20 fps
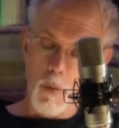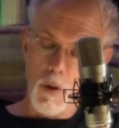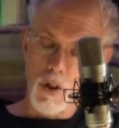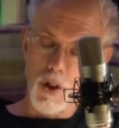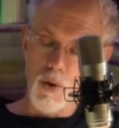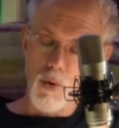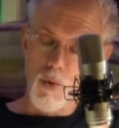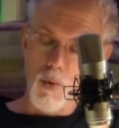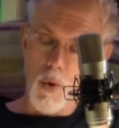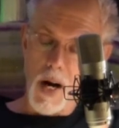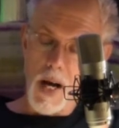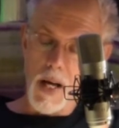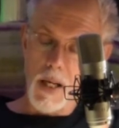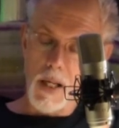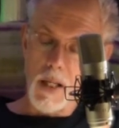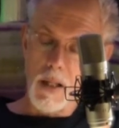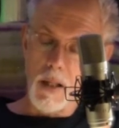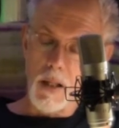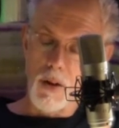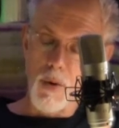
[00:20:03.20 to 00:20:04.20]
which
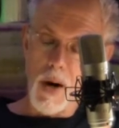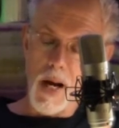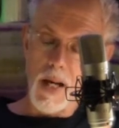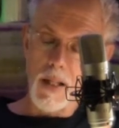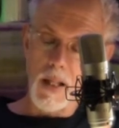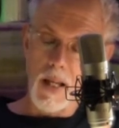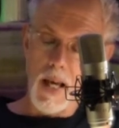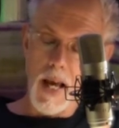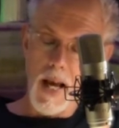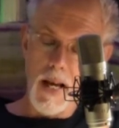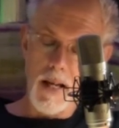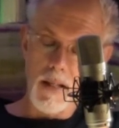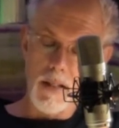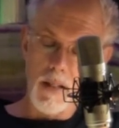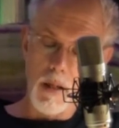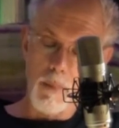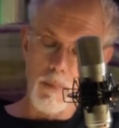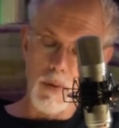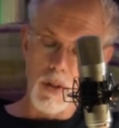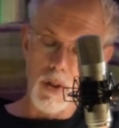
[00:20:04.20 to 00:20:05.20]
dragged the
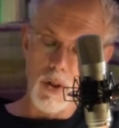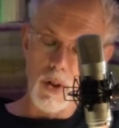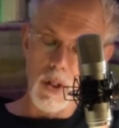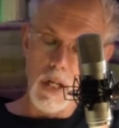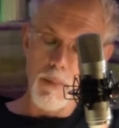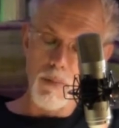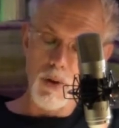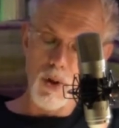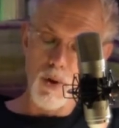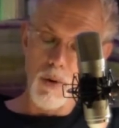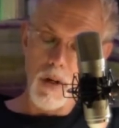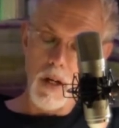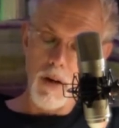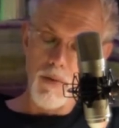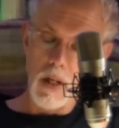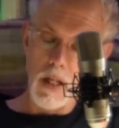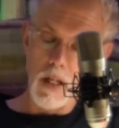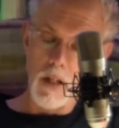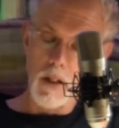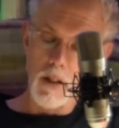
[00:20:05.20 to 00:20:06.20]
casks up the steep street
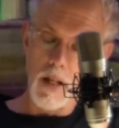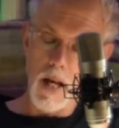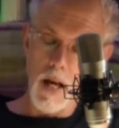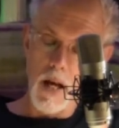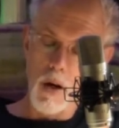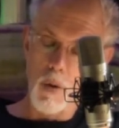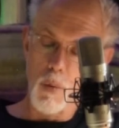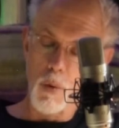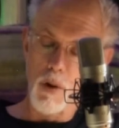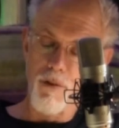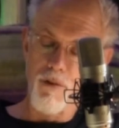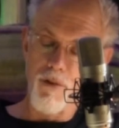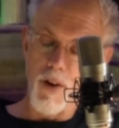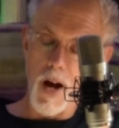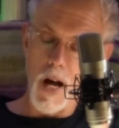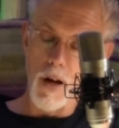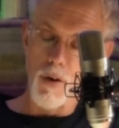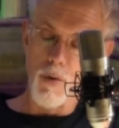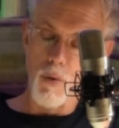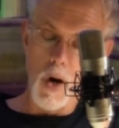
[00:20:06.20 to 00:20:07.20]
of the little town with a
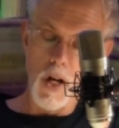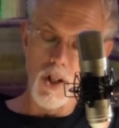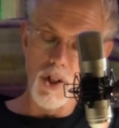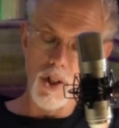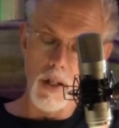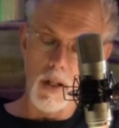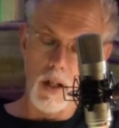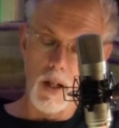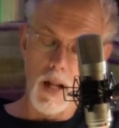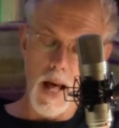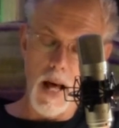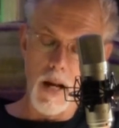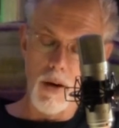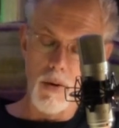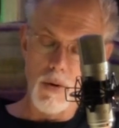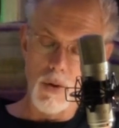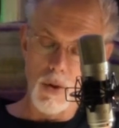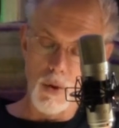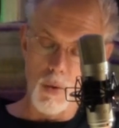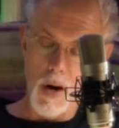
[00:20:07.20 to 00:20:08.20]
fine rush and
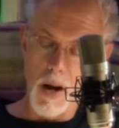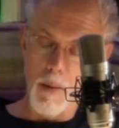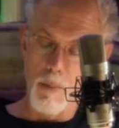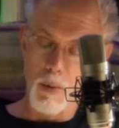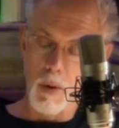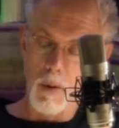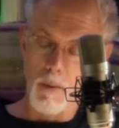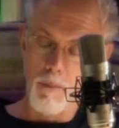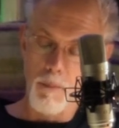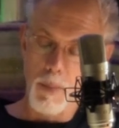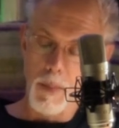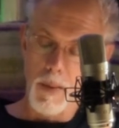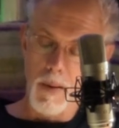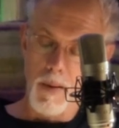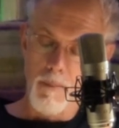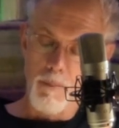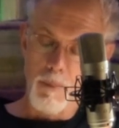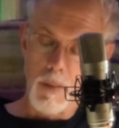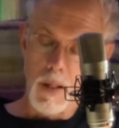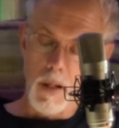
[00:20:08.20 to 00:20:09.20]
clatter and scramble.
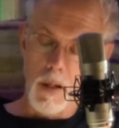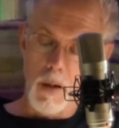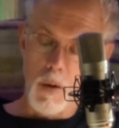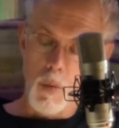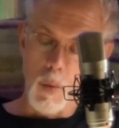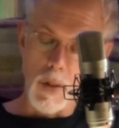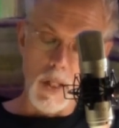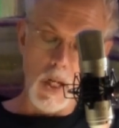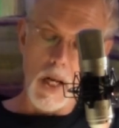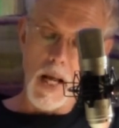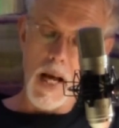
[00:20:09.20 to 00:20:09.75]
When the